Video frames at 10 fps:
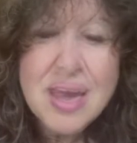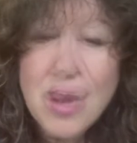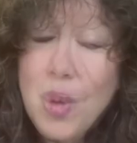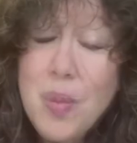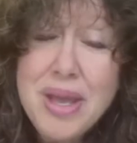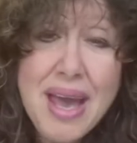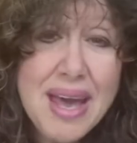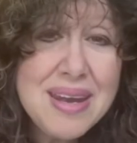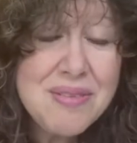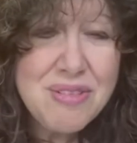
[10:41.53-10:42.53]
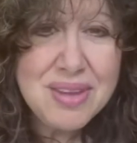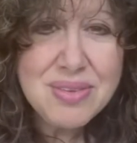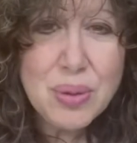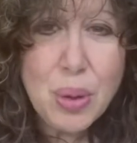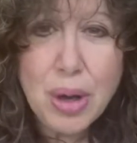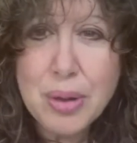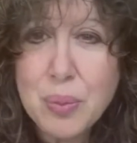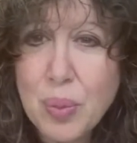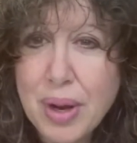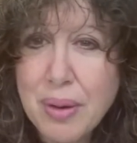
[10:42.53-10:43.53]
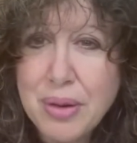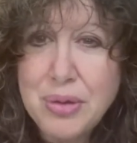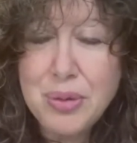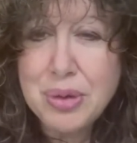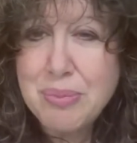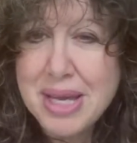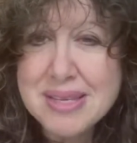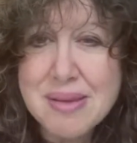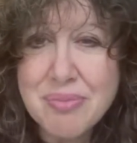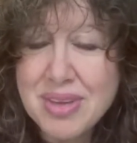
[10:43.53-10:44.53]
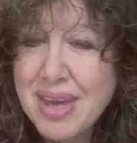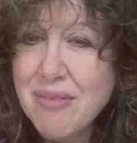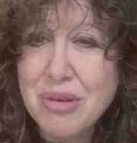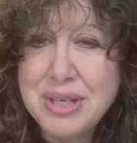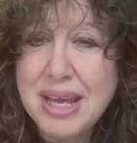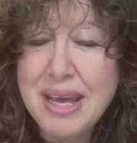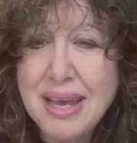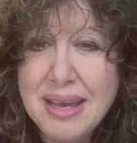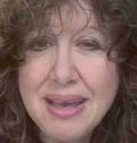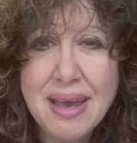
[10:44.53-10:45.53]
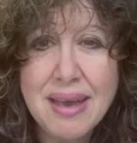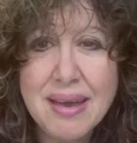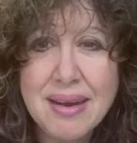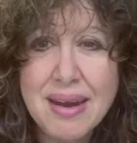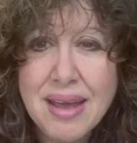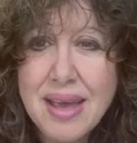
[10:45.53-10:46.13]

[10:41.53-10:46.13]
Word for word: Hobbii had an event on where you could make something every day and